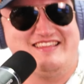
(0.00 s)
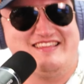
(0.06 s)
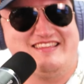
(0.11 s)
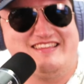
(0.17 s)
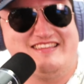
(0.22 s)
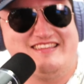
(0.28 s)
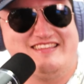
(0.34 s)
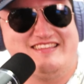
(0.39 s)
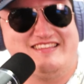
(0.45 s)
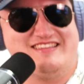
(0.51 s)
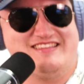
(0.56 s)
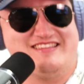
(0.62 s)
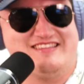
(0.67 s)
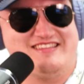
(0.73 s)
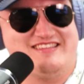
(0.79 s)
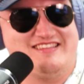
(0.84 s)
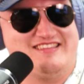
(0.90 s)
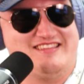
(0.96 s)

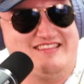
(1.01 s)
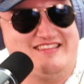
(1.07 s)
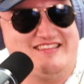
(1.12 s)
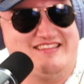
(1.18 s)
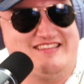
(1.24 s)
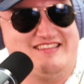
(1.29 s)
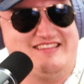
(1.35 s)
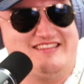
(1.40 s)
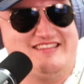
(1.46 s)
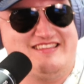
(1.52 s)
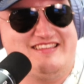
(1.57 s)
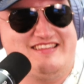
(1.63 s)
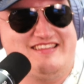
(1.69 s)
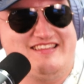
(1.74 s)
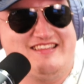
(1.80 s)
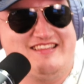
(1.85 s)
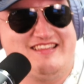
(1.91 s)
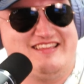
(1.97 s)

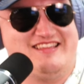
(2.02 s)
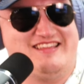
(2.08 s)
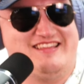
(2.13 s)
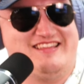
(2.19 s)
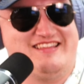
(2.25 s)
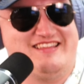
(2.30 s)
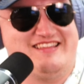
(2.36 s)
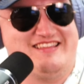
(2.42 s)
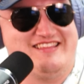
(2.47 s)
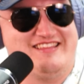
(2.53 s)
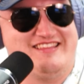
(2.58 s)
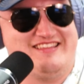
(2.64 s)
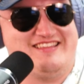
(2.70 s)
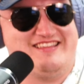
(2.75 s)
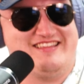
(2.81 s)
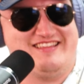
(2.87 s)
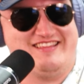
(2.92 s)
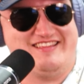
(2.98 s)

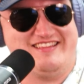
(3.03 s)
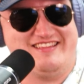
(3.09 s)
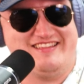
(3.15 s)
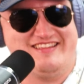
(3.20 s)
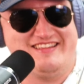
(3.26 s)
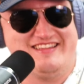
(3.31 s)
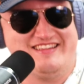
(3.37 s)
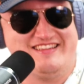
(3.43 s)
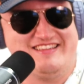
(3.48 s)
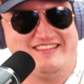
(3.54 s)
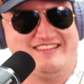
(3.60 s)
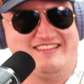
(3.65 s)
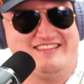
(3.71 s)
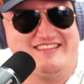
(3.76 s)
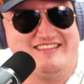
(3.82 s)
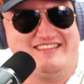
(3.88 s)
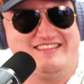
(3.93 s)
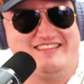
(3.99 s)

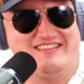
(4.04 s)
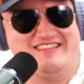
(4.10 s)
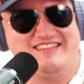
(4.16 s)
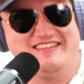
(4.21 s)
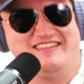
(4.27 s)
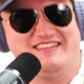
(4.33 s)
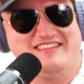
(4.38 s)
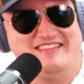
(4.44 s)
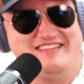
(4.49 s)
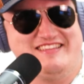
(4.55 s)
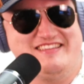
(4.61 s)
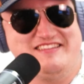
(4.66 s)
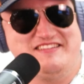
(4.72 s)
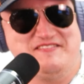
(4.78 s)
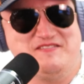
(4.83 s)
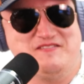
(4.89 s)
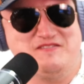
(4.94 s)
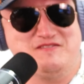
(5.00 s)

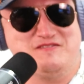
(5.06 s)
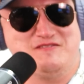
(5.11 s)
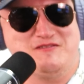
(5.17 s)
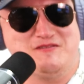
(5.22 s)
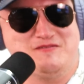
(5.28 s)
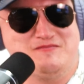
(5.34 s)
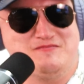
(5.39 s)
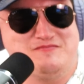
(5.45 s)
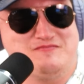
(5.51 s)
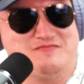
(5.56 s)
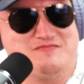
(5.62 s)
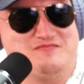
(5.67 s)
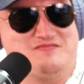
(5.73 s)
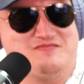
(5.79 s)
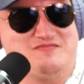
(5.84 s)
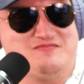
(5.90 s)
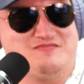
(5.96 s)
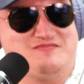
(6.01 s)

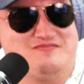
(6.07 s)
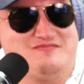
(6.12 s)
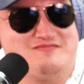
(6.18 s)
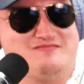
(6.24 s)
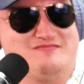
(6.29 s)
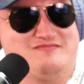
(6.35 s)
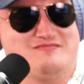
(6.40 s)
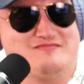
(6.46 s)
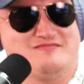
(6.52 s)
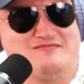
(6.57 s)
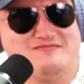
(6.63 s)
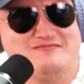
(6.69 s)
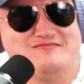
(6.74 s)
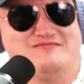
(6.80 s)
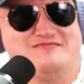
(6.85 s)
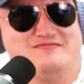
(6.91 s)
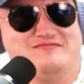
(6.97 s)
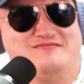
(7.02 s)

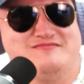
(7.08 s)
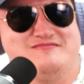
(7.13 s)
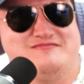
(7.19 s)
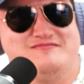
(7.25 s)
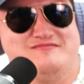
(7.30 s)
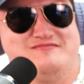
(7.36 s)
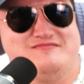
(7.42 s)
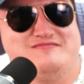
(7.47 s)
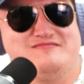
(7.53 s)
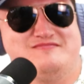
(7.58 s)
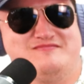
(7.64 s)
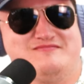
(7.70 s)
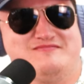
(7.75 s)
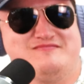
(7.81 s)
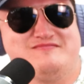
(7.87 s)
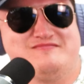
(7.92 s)
No words are spoken by the person on screen.